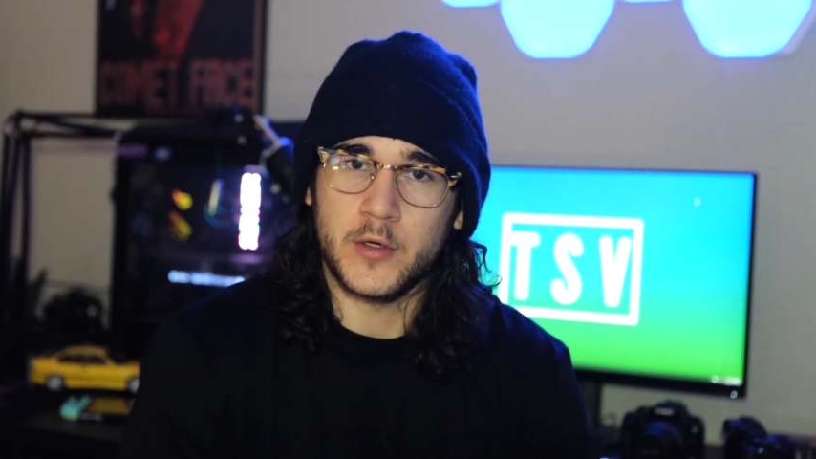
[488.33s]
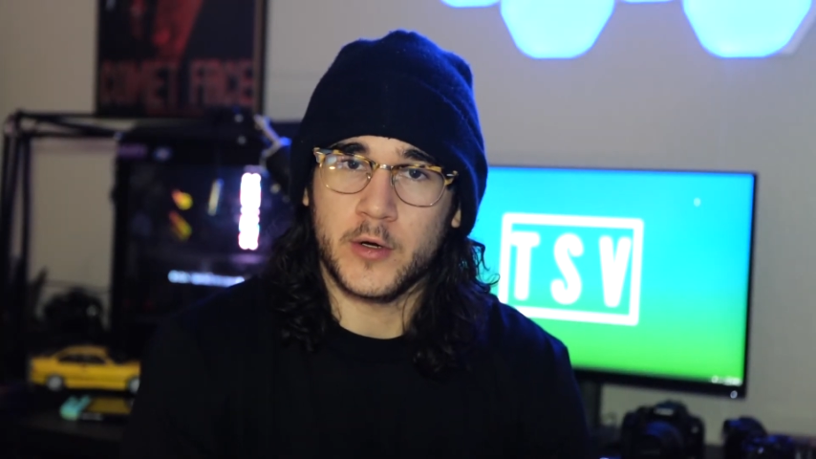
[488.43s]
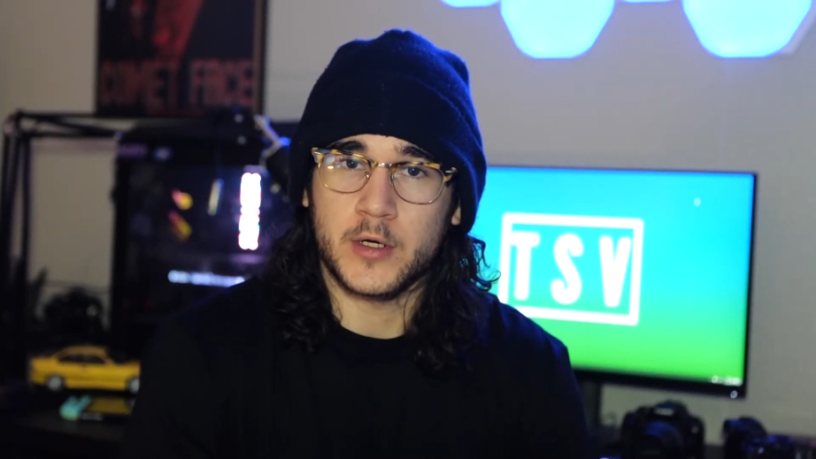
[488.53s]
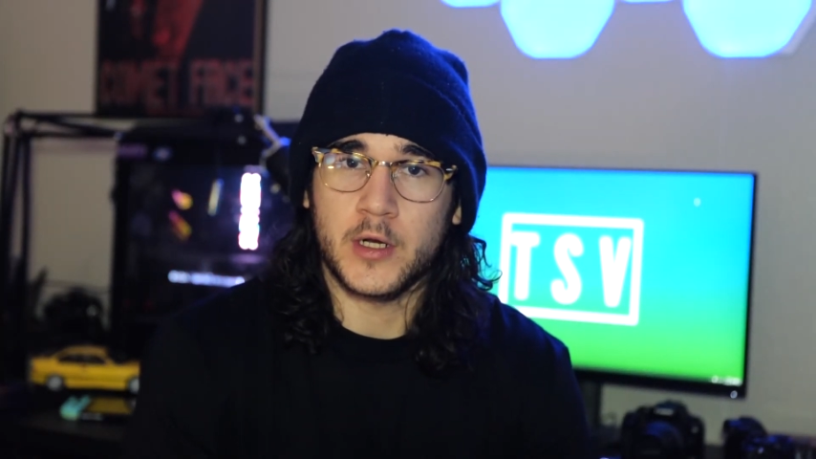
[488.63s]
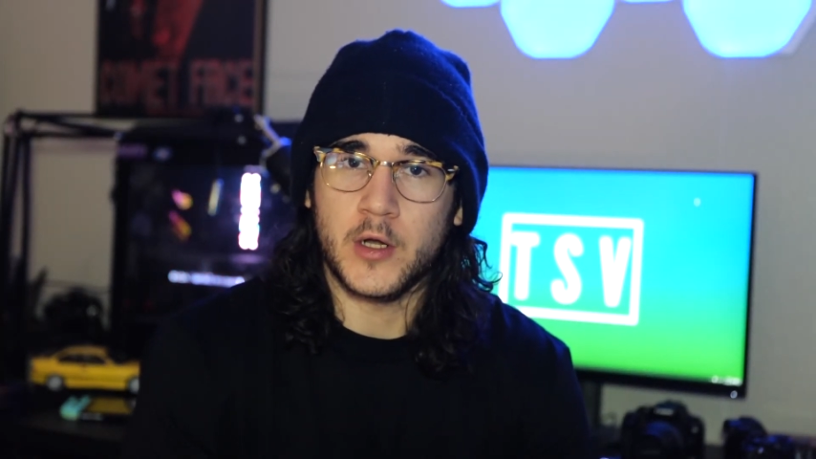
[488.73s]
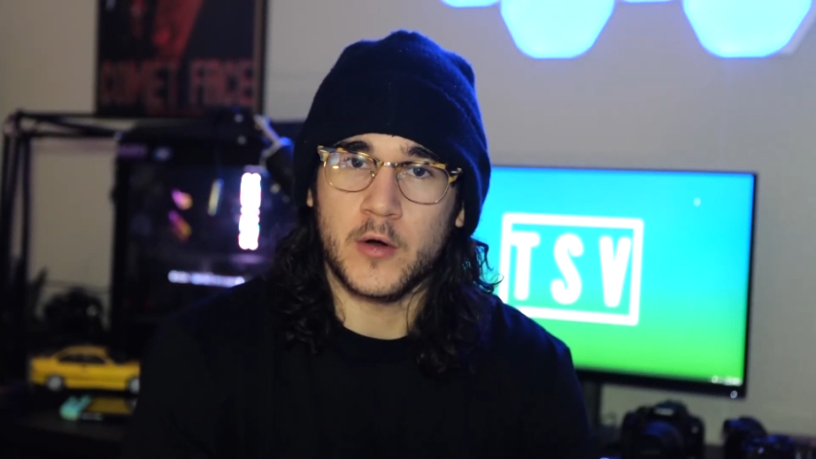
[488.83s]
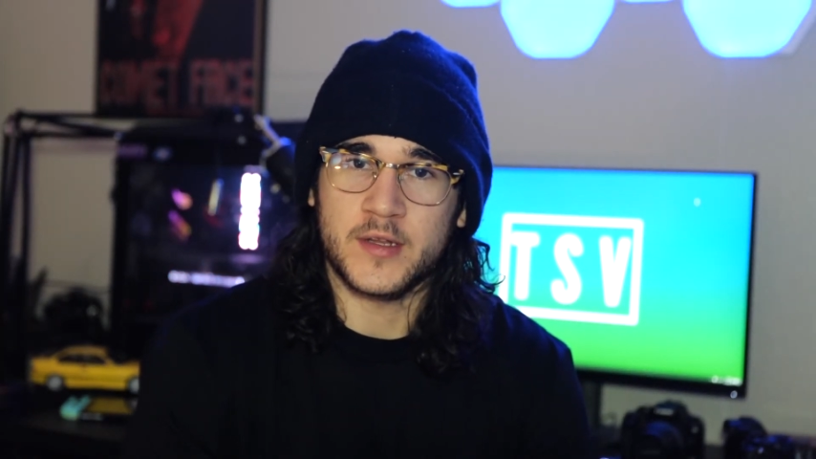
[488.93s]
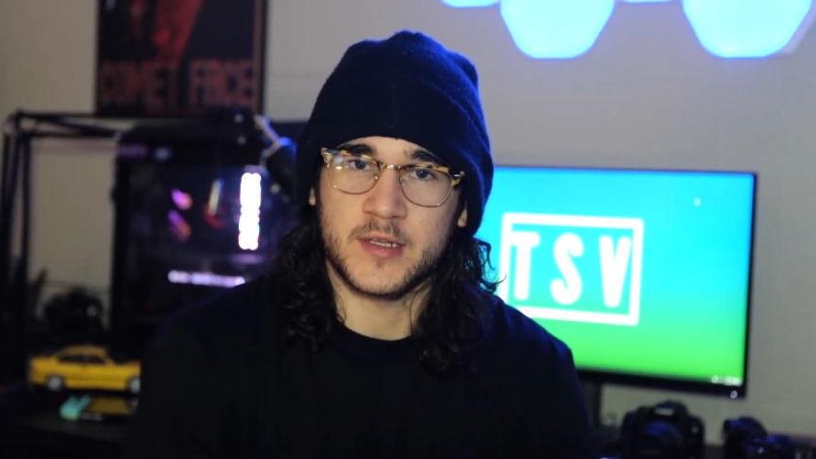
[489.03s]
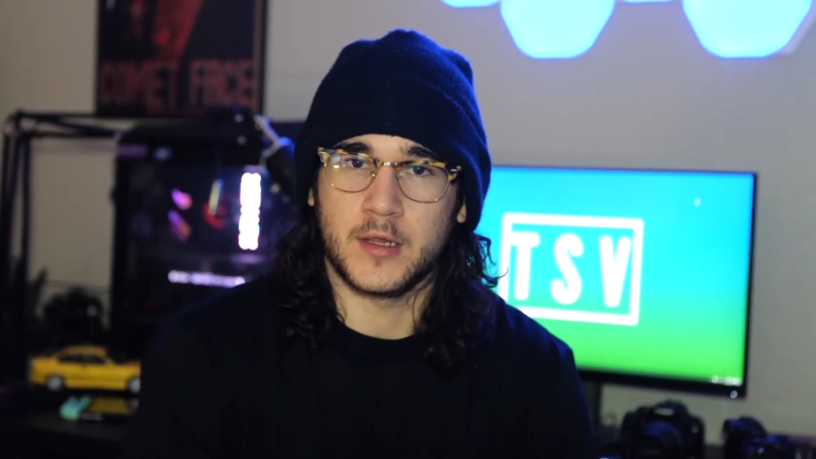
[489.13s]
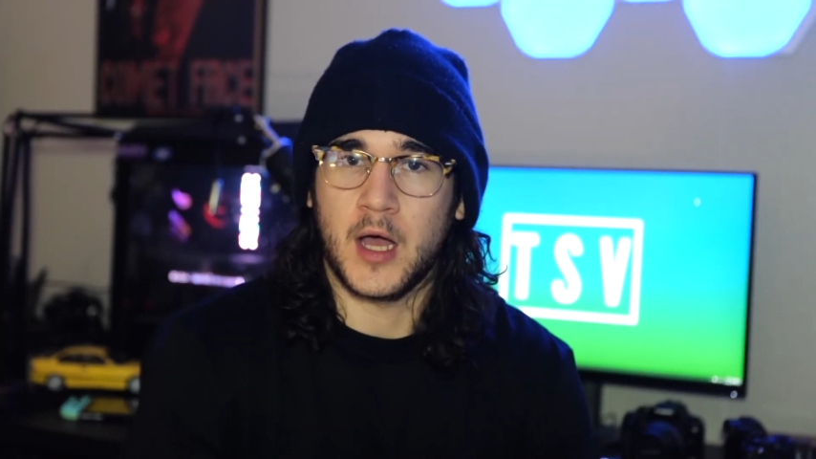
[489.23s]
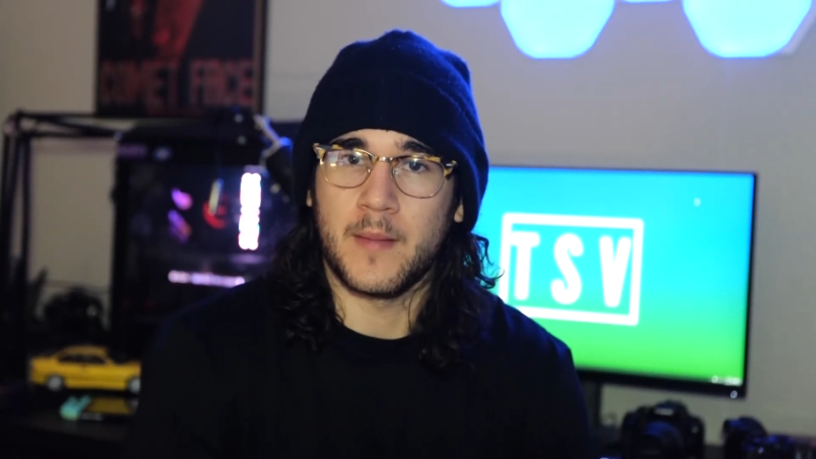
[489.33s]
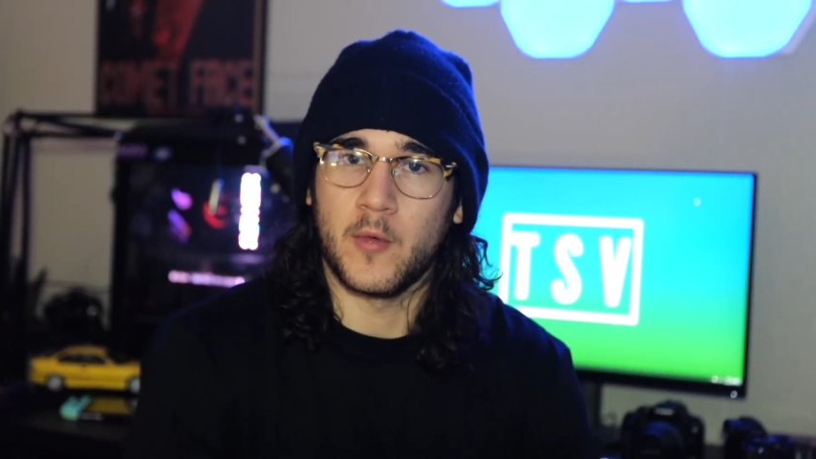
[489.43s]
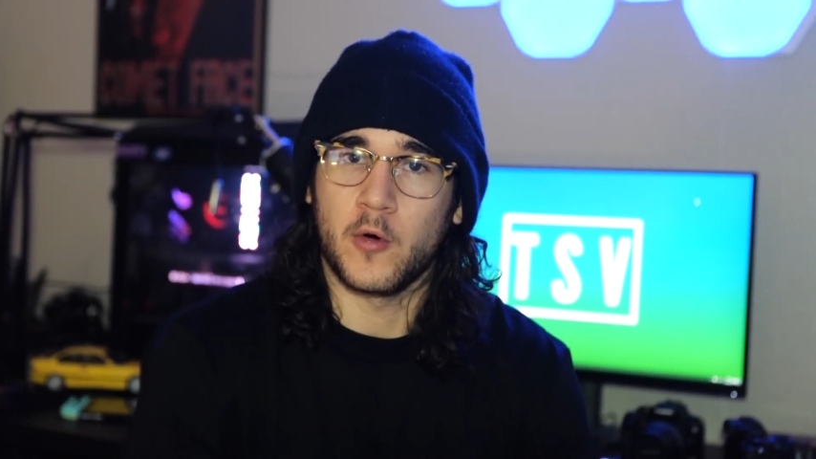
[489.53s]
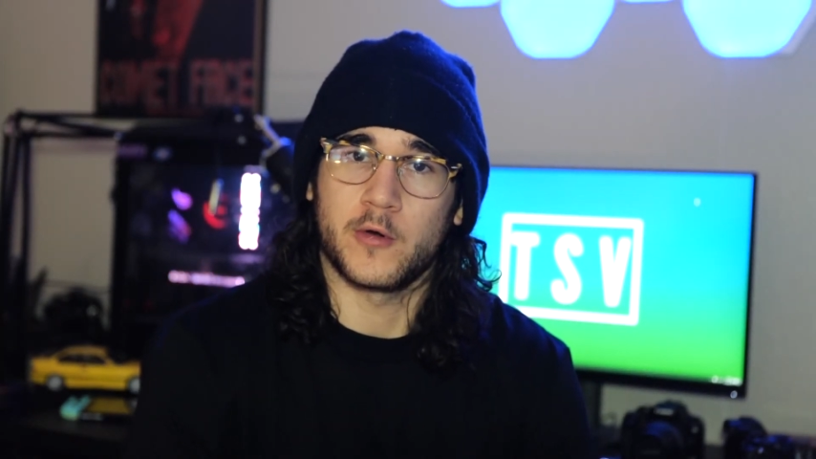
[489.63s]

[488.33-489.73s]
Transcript: you're going to notice a lot more